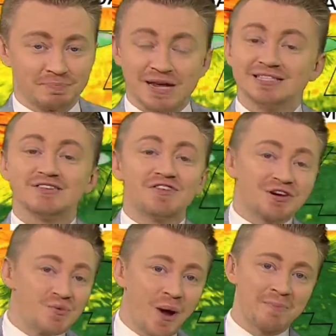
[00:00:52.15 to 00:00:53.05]
paints a
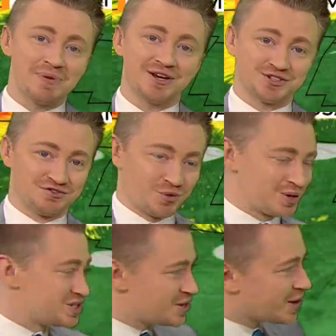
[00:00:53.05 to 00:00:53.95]
very wet picture for
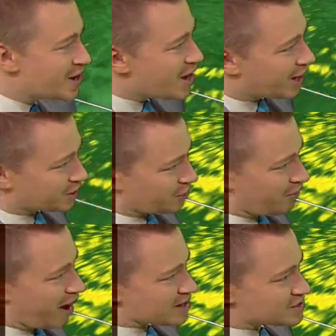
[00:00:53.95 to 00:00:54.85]
us here
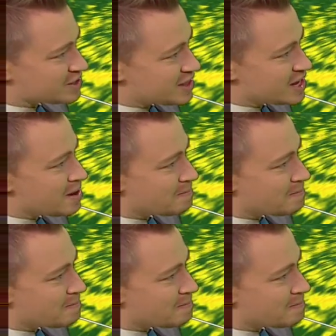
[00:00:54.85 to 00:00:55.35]
across the